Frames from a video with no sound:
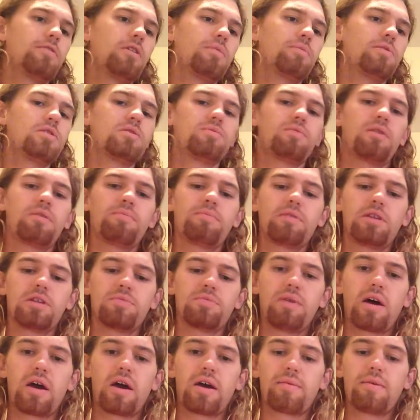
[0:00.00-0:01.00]
film. This one
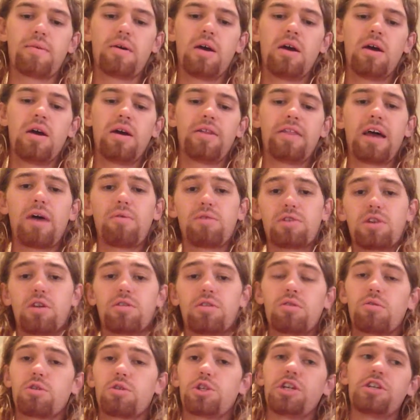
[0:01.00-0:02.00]
is by him. And that was
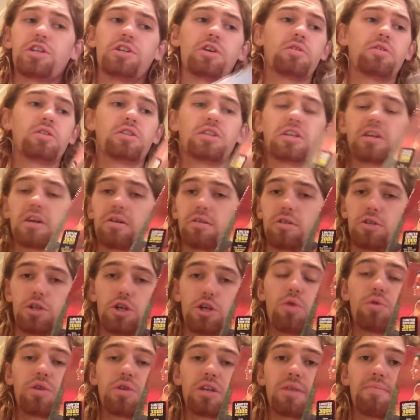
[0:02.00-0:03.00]
also Joe
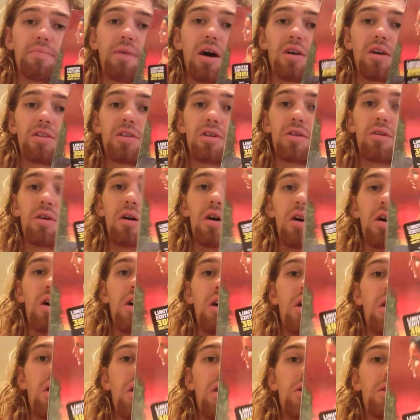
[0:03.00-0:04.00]
D'Amato.
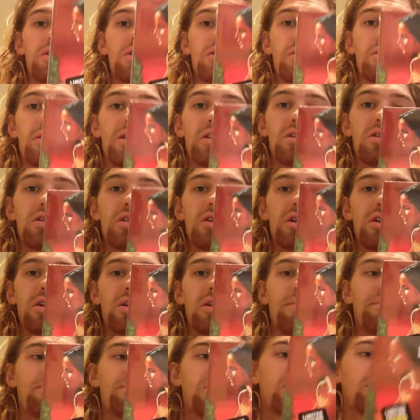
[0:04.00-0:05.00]
So he
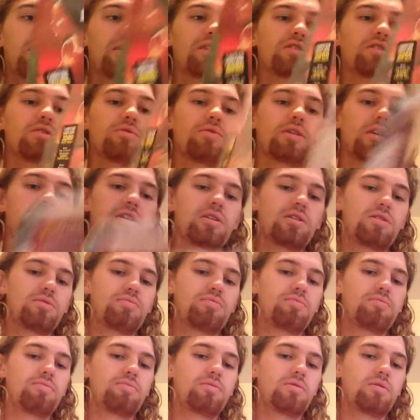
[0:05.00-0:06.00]
likes doing
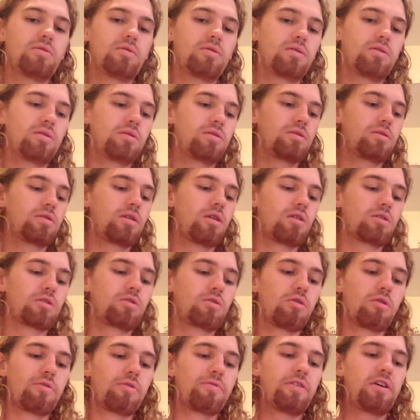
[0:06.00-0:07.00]
his
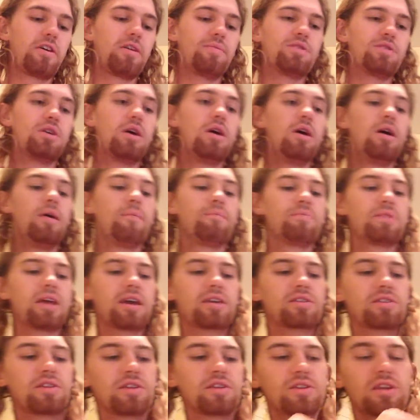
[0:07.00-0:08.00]
hardcore films.
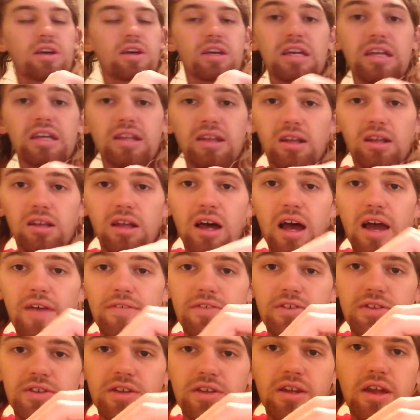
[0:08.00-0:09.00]
Next is Eaten
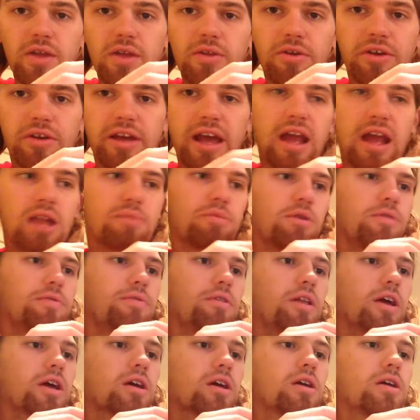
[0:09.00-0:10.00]
Alive. This is another cannibal
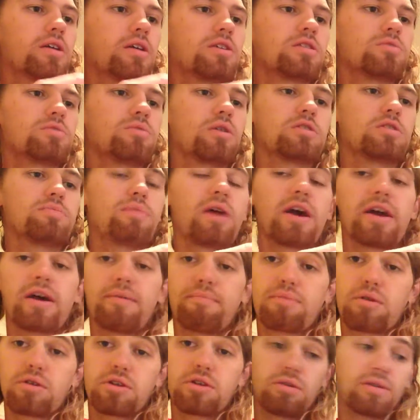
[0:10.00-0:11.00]
flick. This one's by
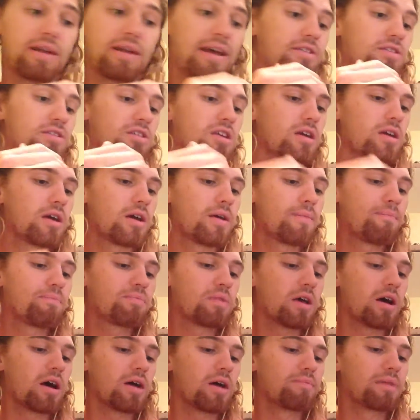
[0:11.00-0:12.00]
Umberto Lenzi.
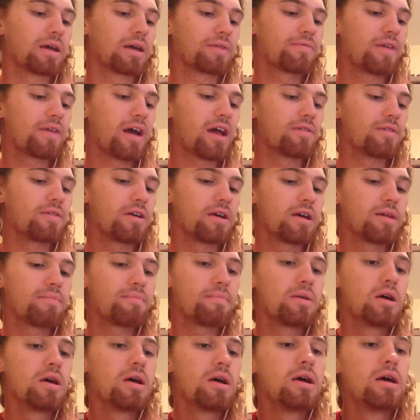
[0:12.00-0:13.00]
Big fan of
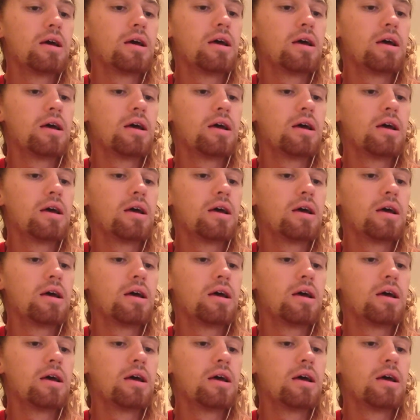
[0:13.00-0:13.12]
him.